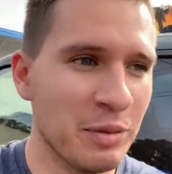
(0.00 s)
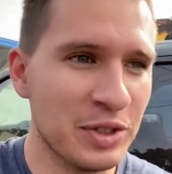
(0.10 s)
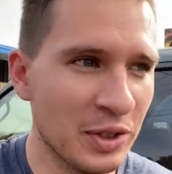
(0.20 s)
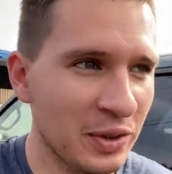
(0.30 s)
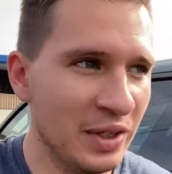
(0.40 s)

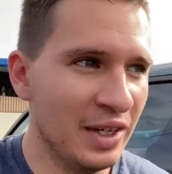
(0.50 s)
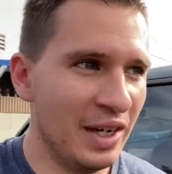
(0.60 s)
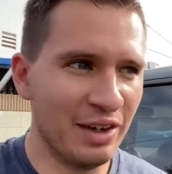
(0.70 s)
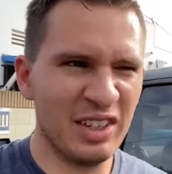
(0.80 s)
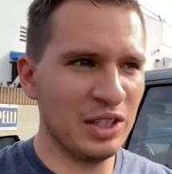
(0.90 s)
So I
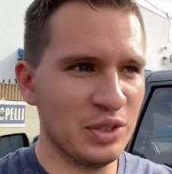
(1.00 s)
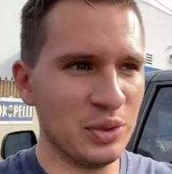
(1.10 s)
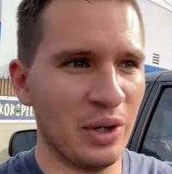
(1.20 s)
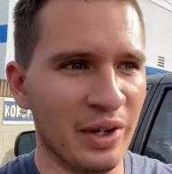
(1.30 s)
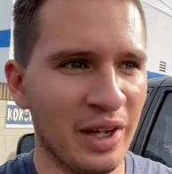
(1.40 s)
have to get used to
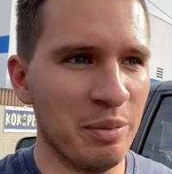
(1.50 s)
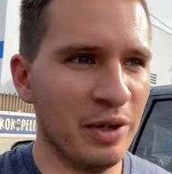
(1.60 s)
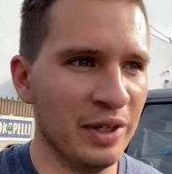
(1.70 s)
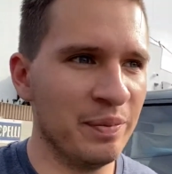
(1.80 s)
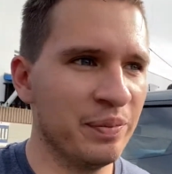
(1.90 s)
all that,
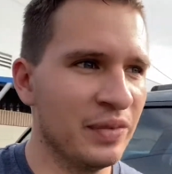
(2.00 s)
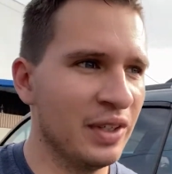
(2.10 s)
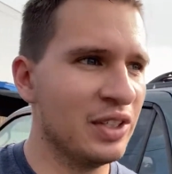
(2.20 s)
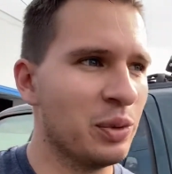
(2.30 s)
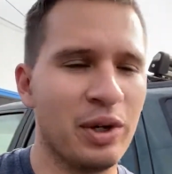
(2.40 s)
but it's a work in